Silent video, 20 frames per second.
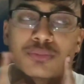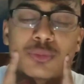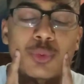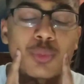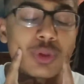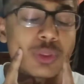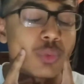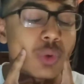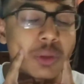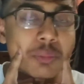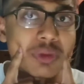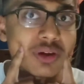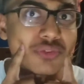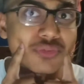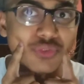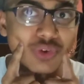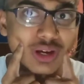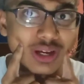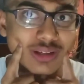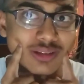with one of my
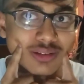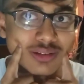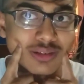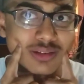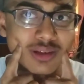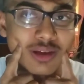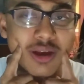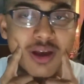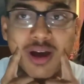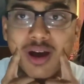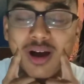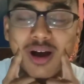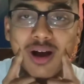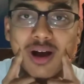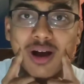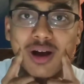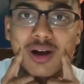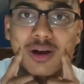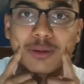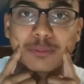friends.
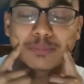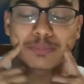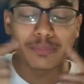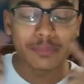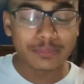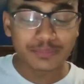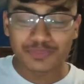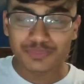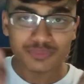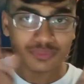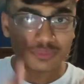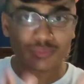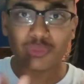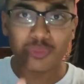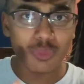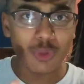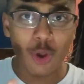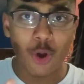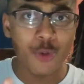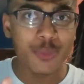
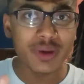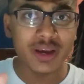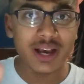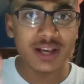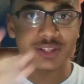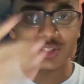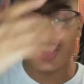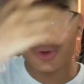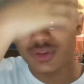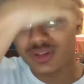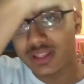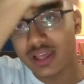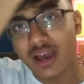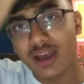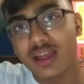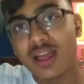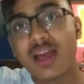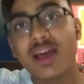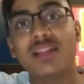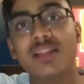Hope you guys go to
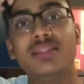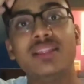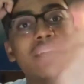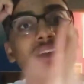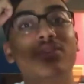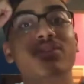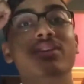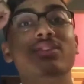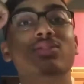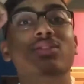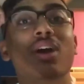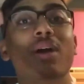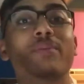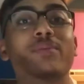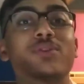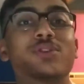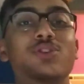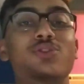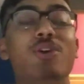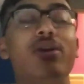that. Like, and subscribe if
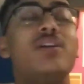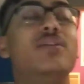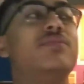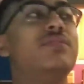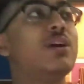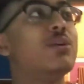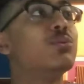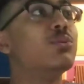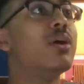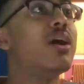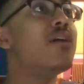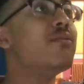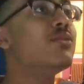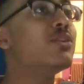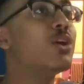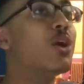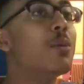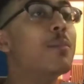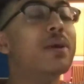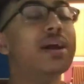you enjoyed, and follow me wherever I
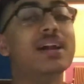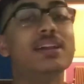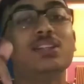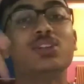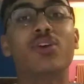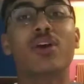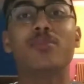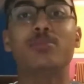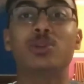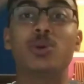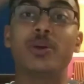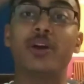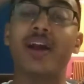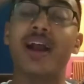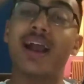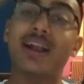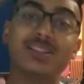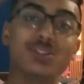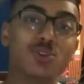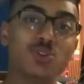go on my Instagram, Twitter,
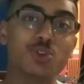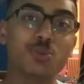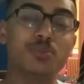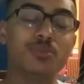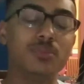and Social